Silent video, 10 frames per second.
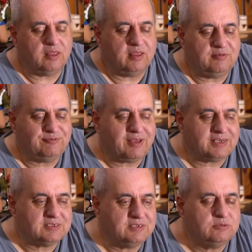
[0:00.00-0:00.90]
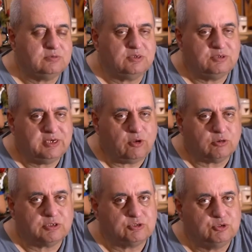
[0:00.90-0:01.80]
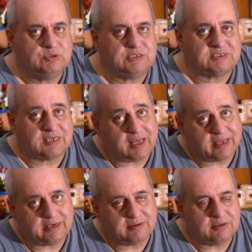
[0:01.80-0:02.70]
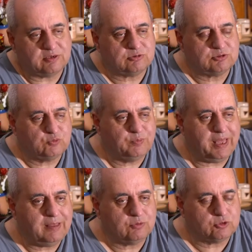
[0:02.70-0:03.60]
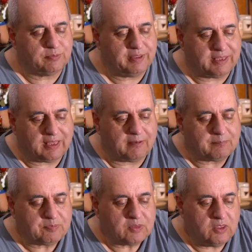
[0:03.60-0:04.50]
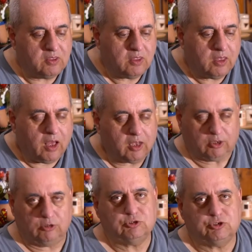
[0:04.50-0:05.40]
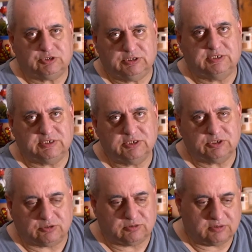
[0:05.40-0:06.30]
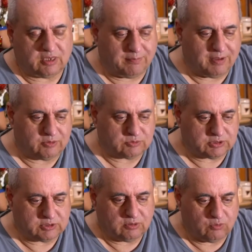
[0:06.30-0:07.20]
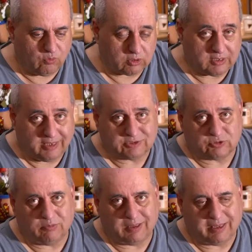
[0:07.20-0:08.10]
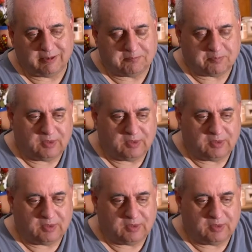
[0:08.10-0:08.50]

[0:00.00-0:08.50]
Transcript: In fact, in order to decide, in order to be able to make a conscious decision about what lens to buy,